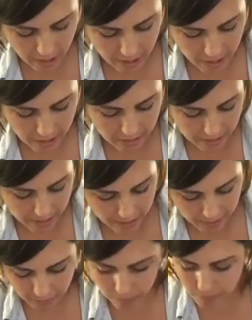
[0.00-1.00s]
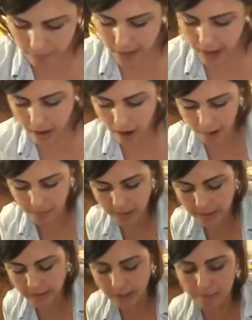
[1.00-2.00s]
And then from there, I'm
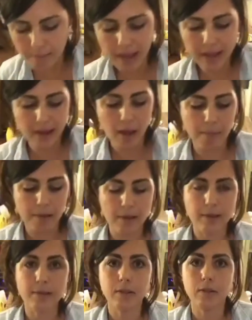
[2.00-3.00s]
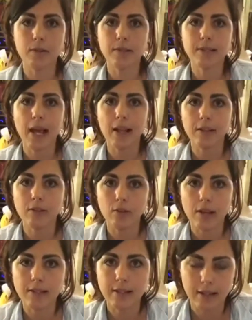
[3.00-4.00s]
just going to make it up into salad
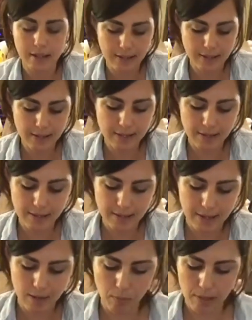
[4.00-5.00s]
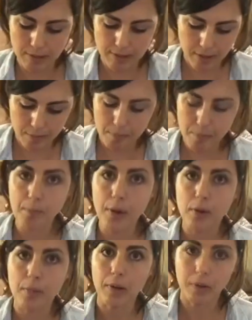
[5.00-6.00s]
dressing consistency with some
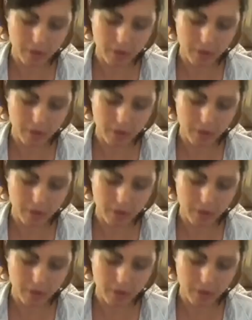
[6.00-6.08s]
buttermilk.